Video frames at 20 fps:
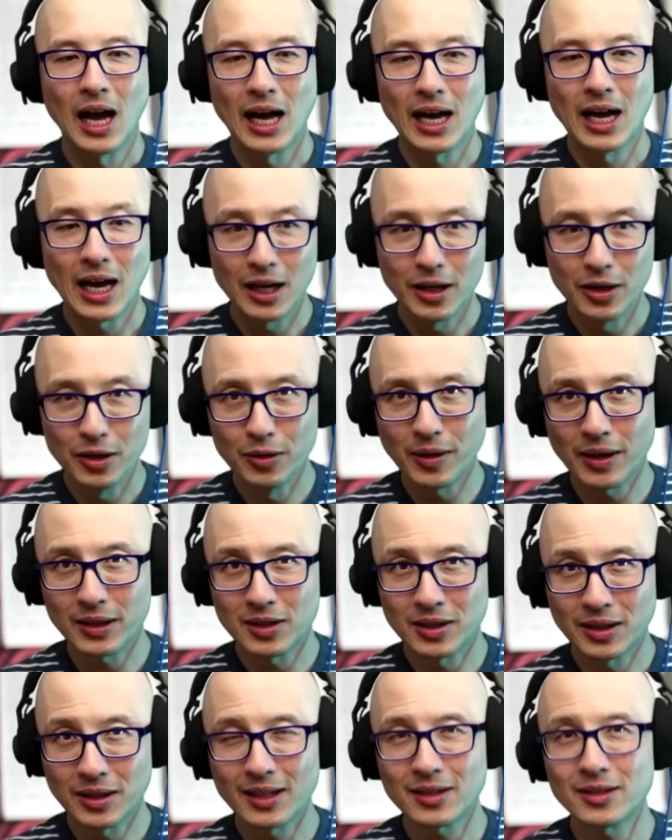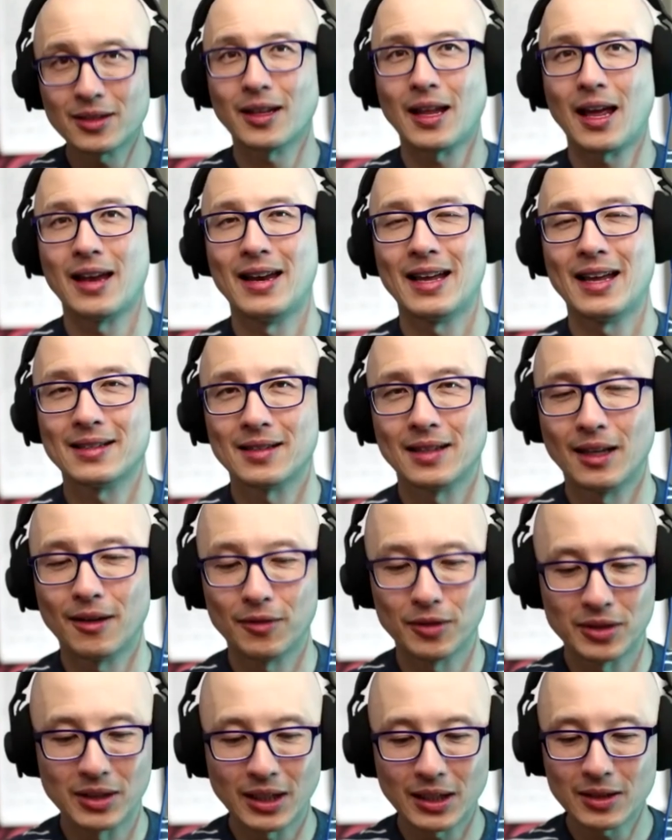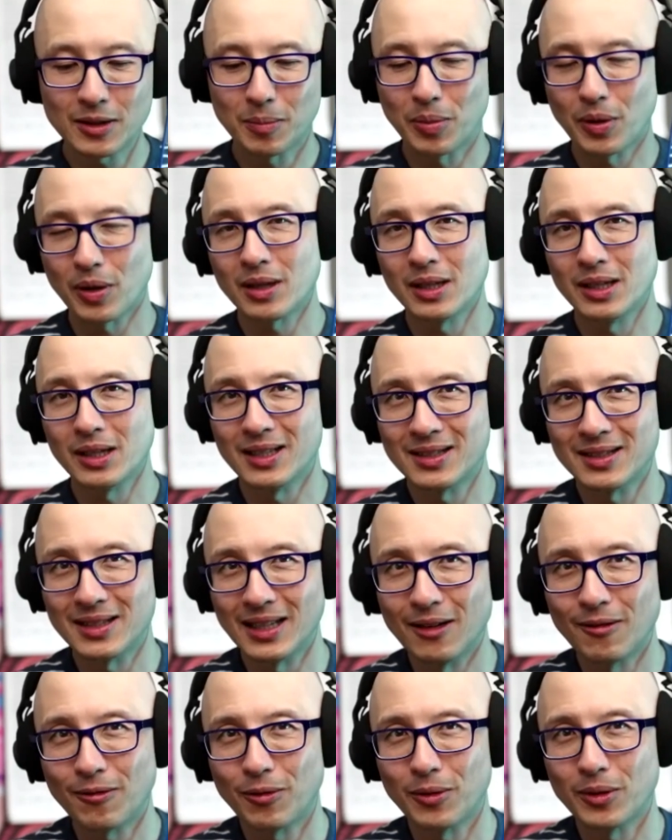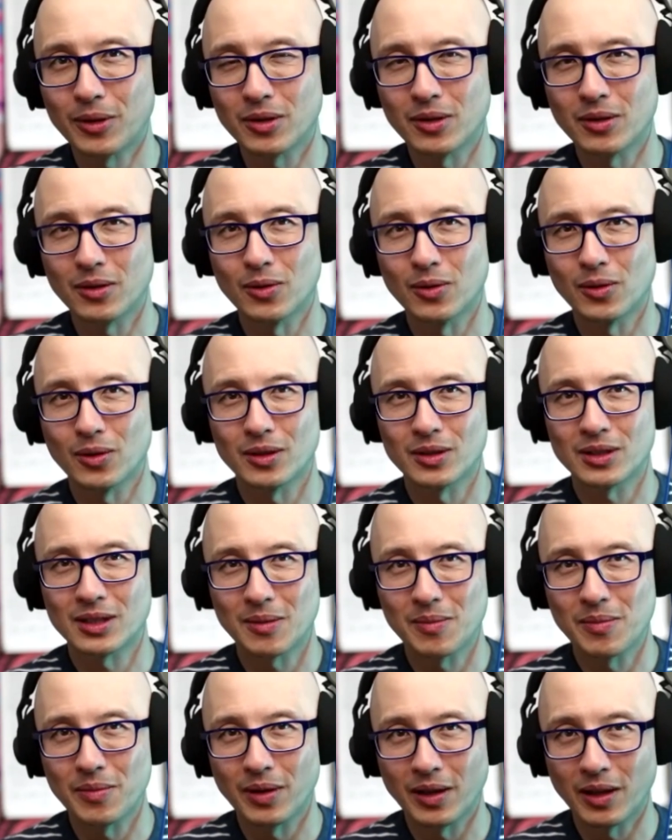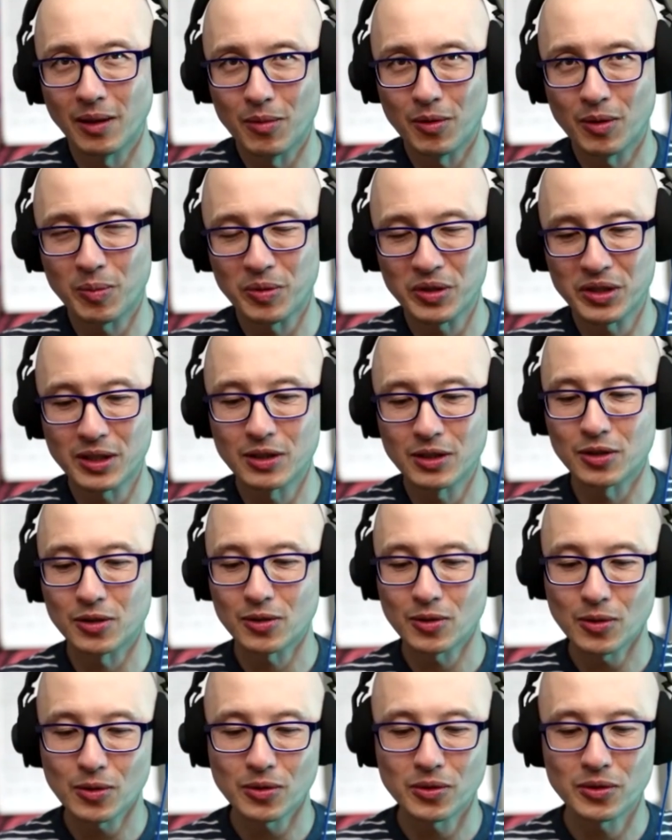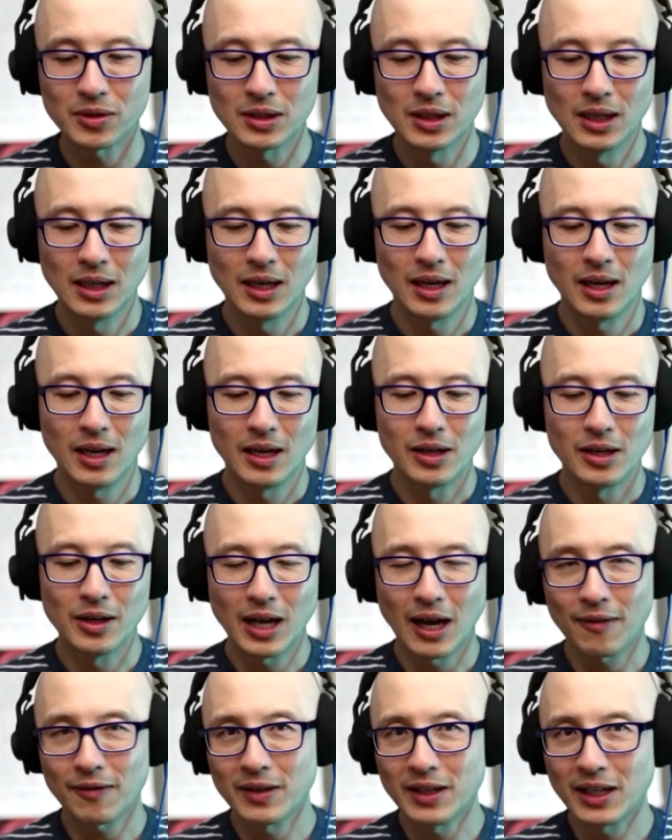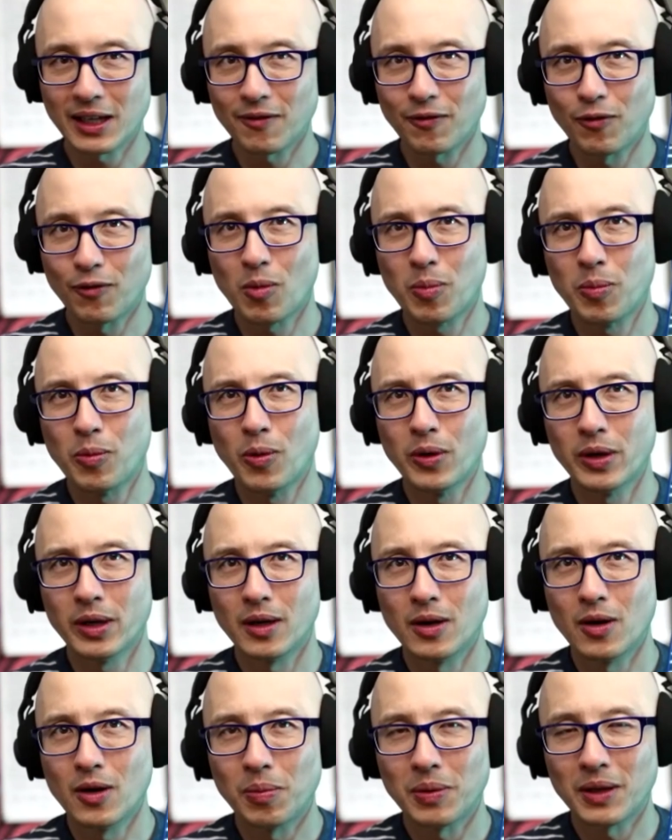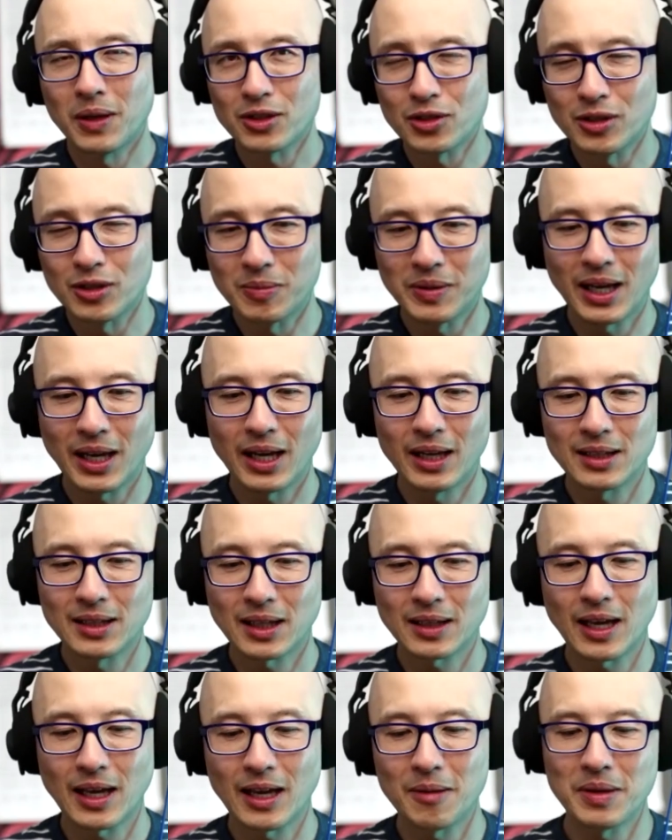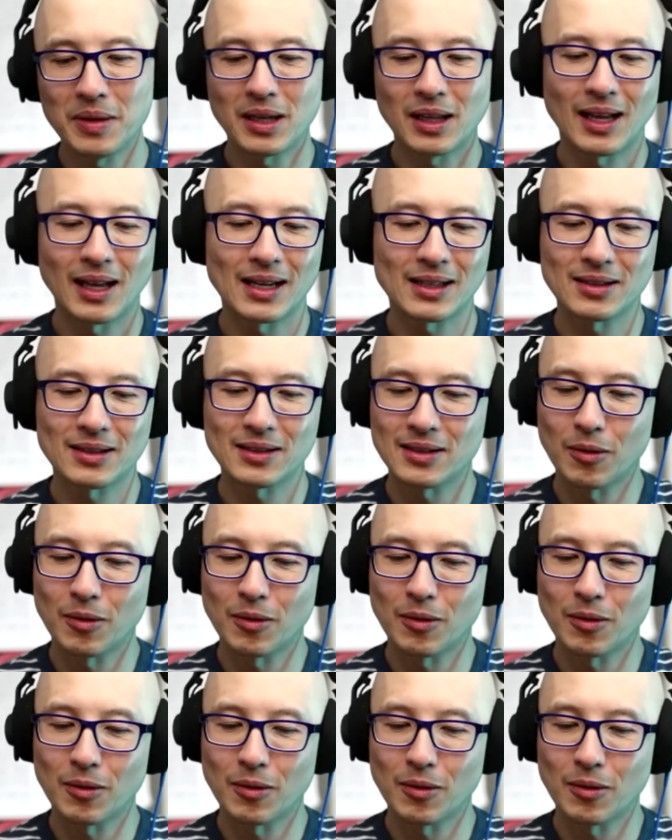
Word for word: I knew that to get to that next level, to get to Berkeley, to Stanford, or some of the more prestigious schools, you'd have to get 4.0 plus GPA and take the AP classes.